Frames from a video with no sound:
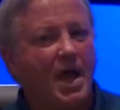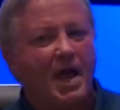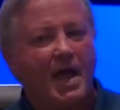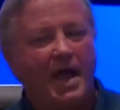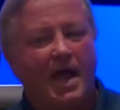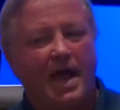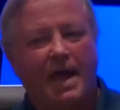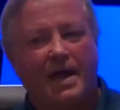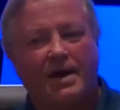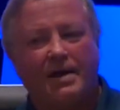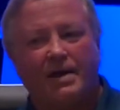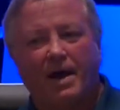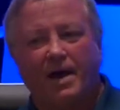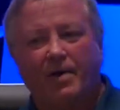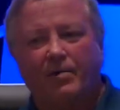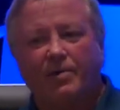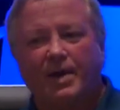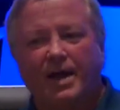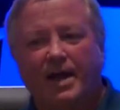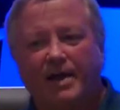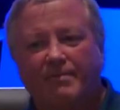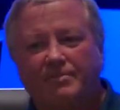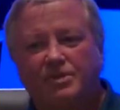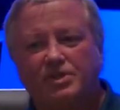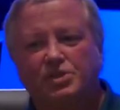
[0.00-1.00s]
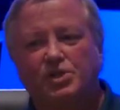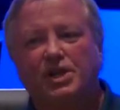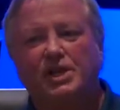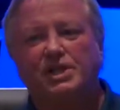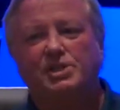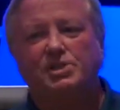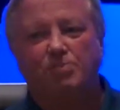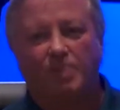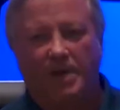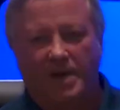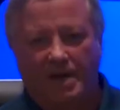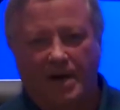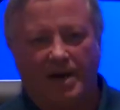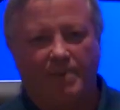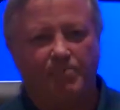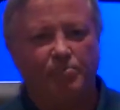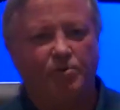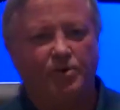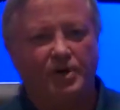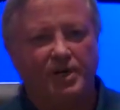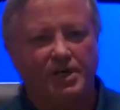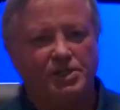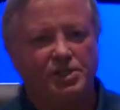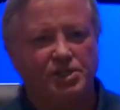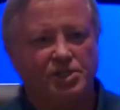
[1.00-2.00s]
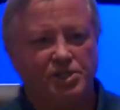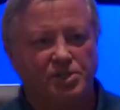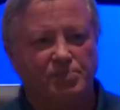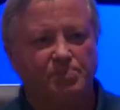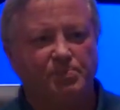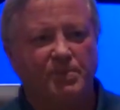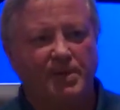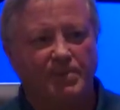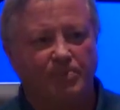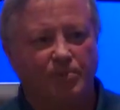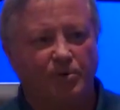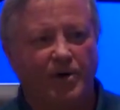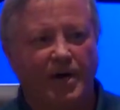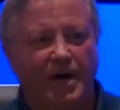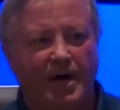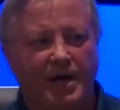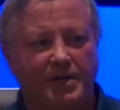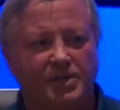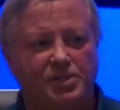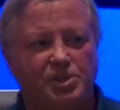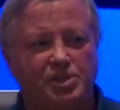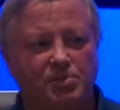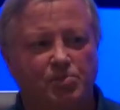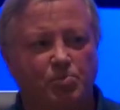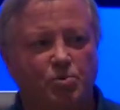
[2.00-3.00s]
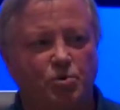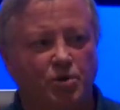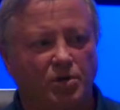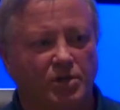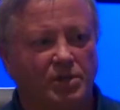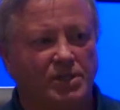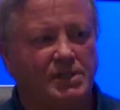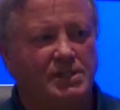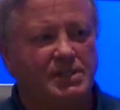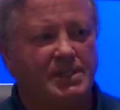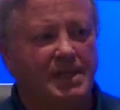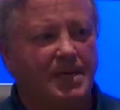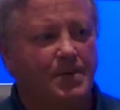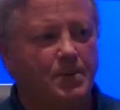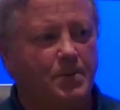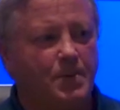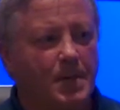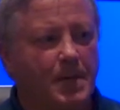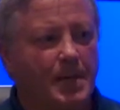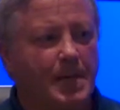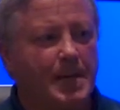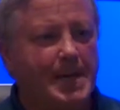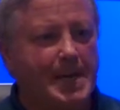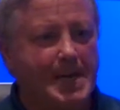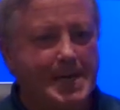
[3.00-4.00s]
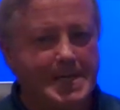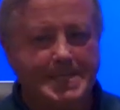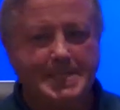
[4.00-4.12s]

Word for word: And I would have to teach my operations people how to support this network.